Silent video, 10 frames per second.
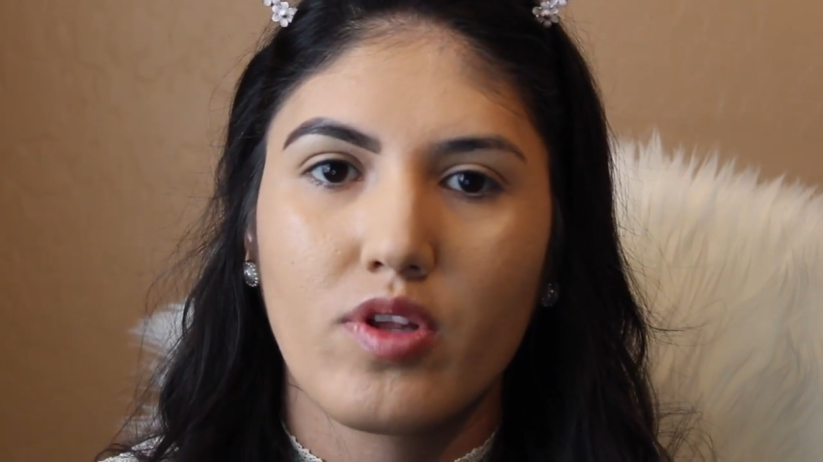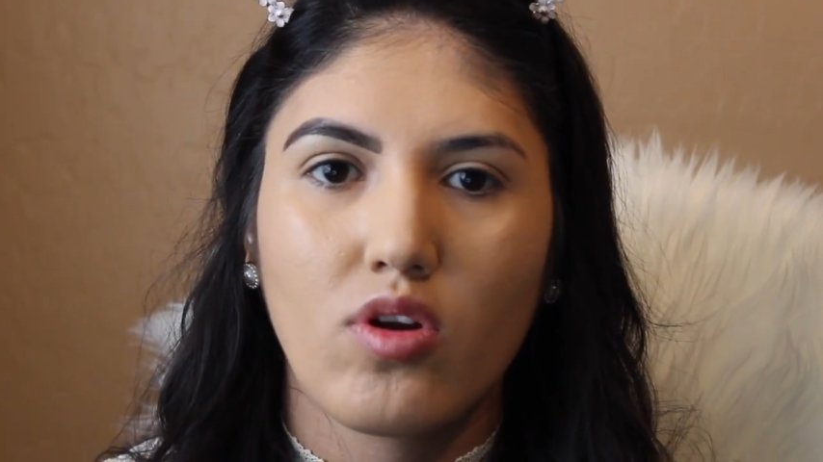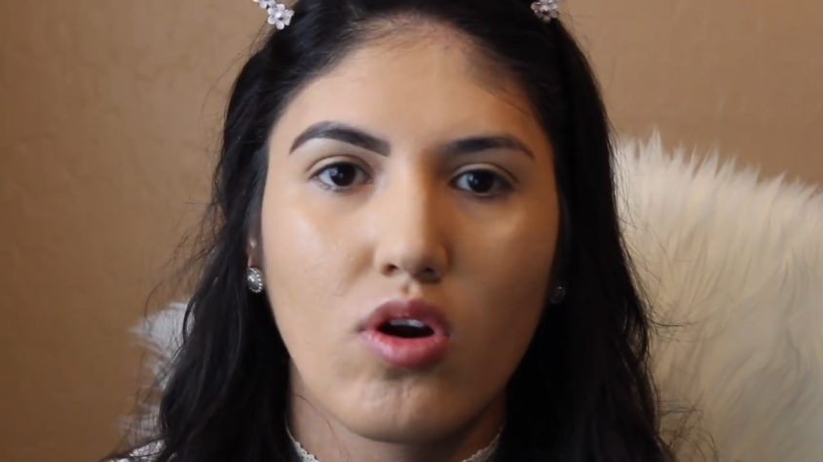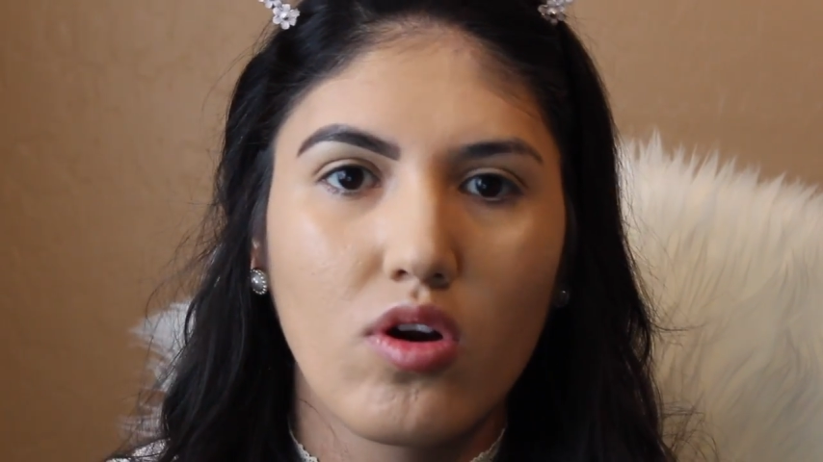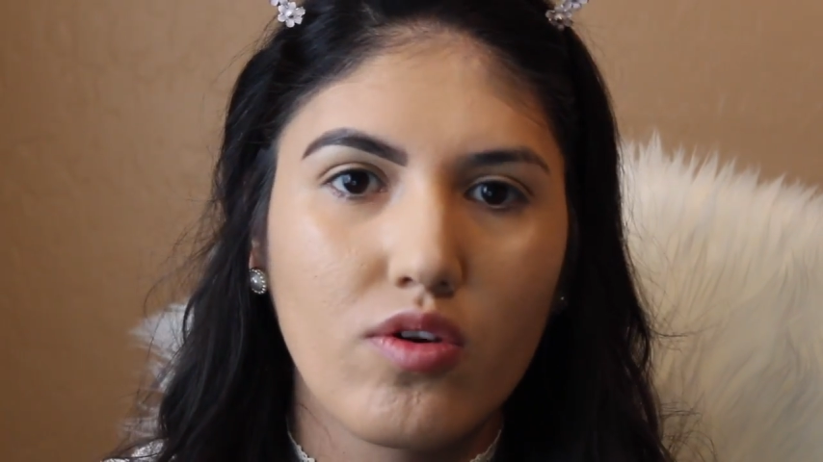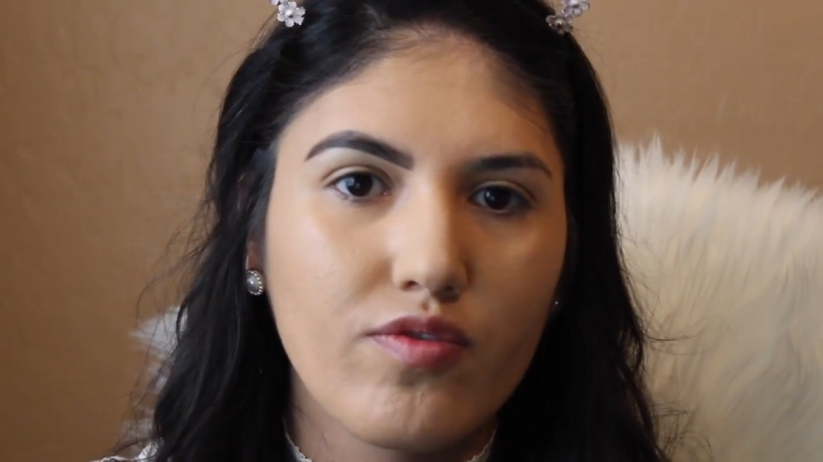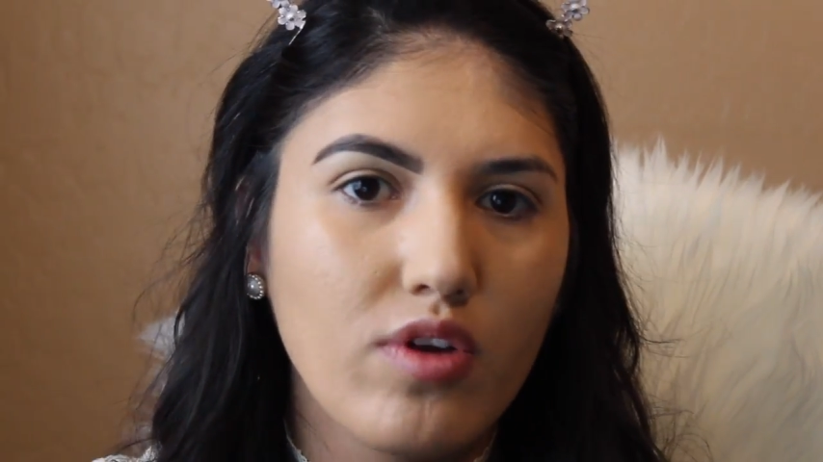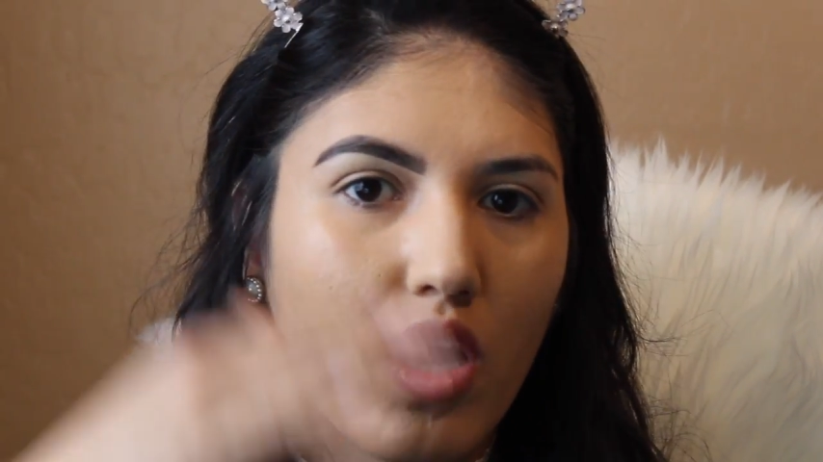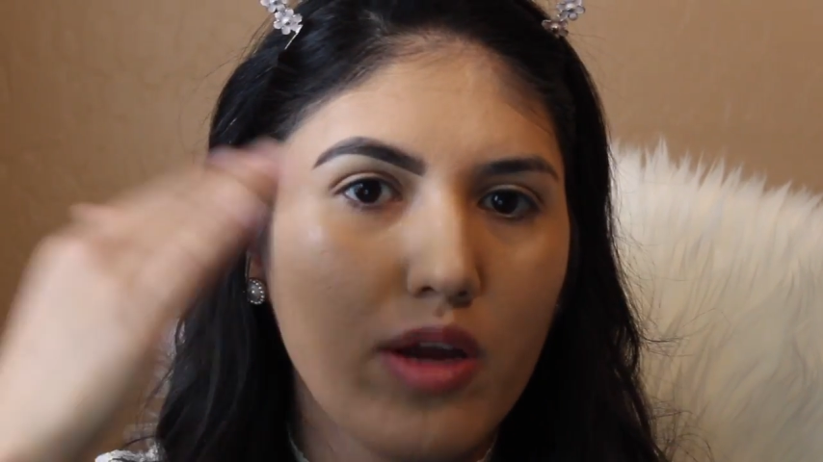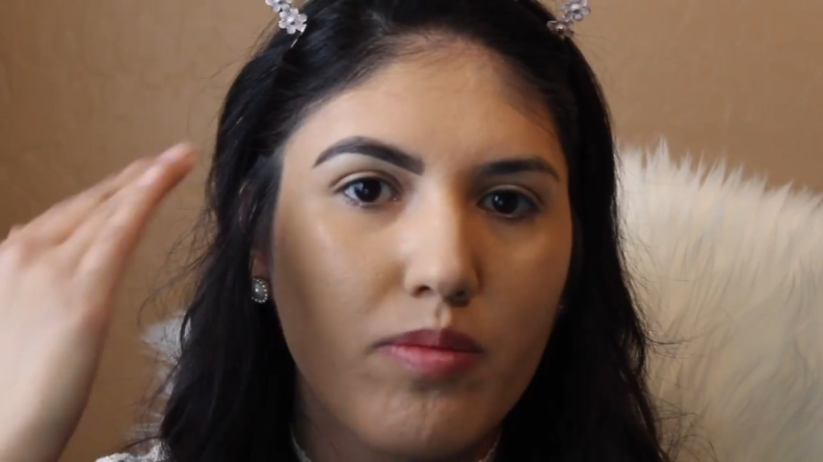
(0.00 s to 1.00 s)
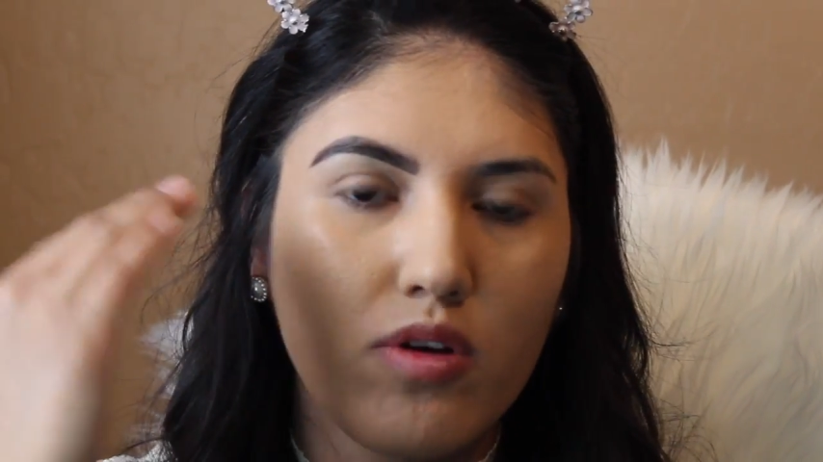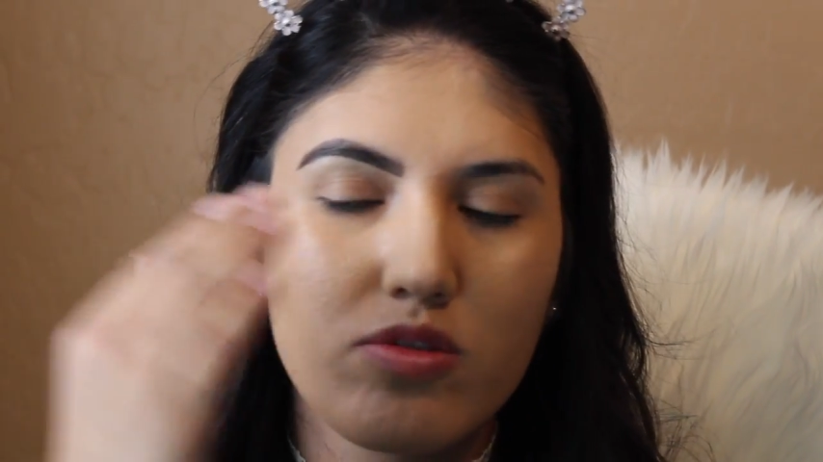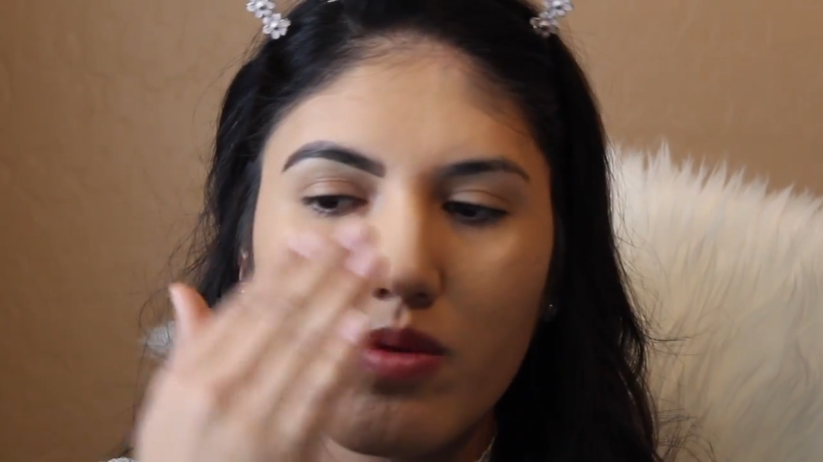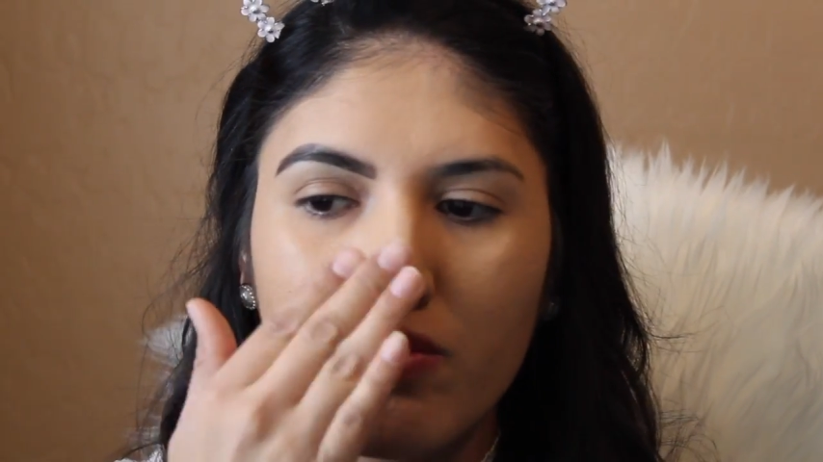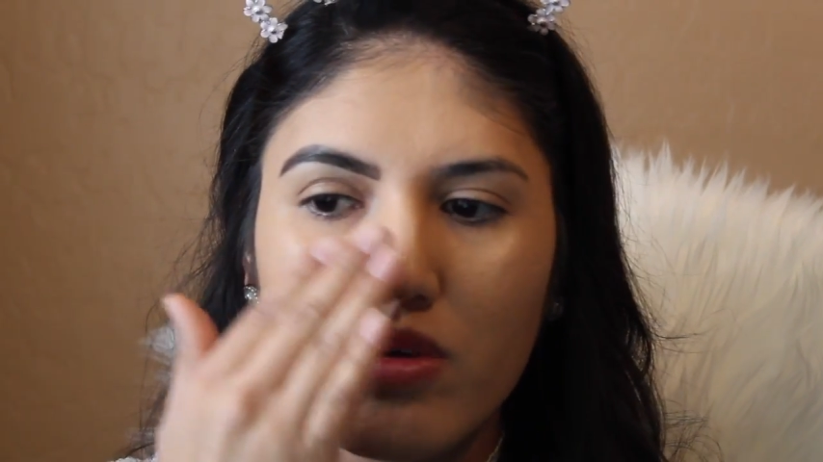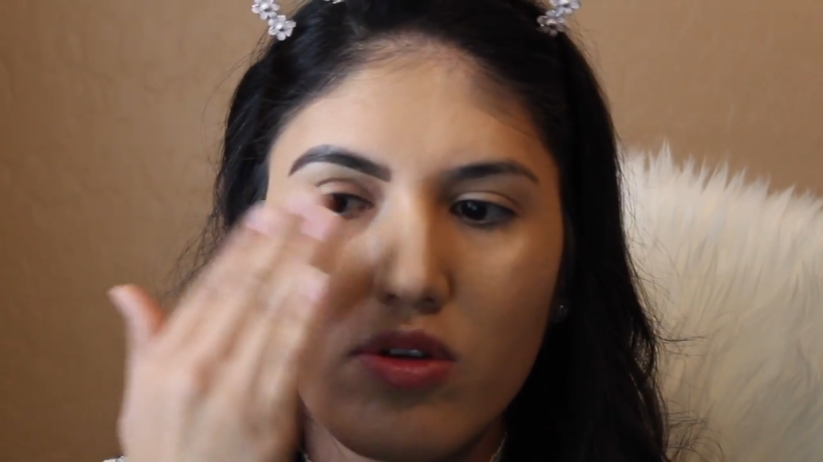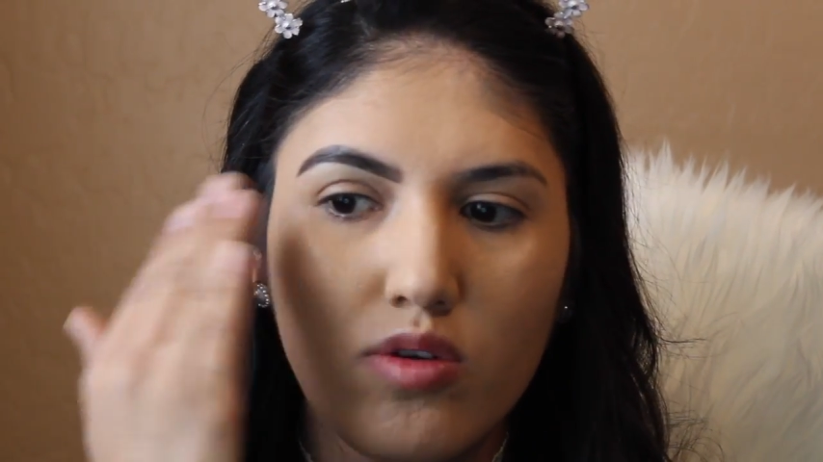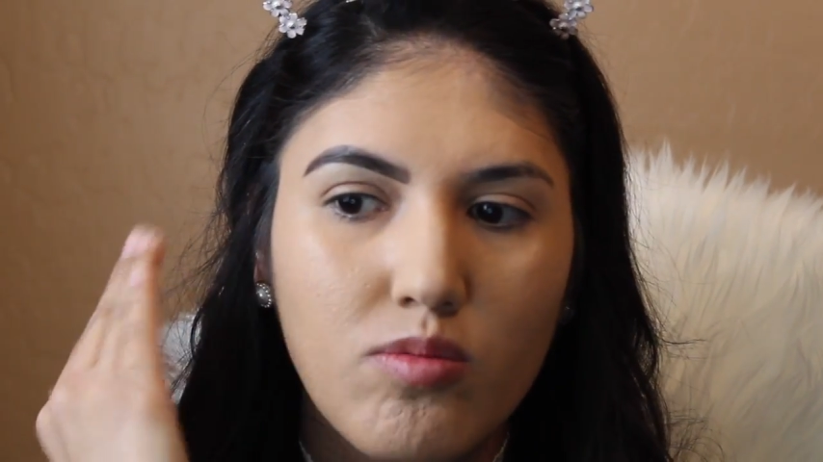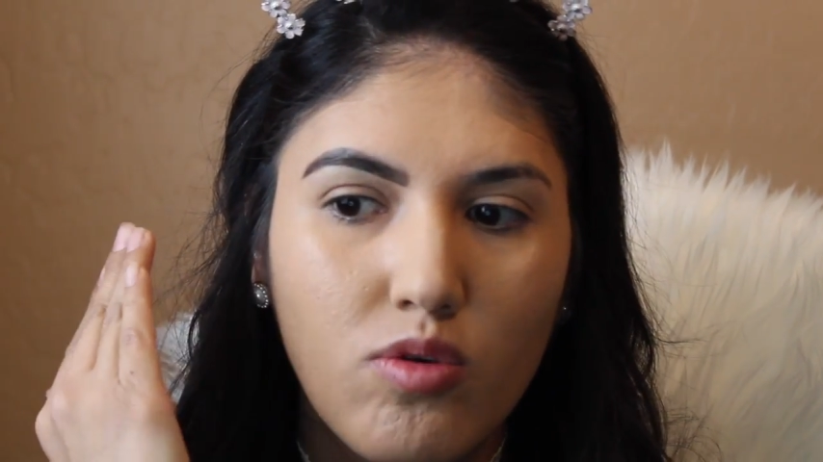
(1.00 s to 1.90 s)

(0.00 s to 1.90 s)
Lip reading: curved eyebrows, maybe, you know,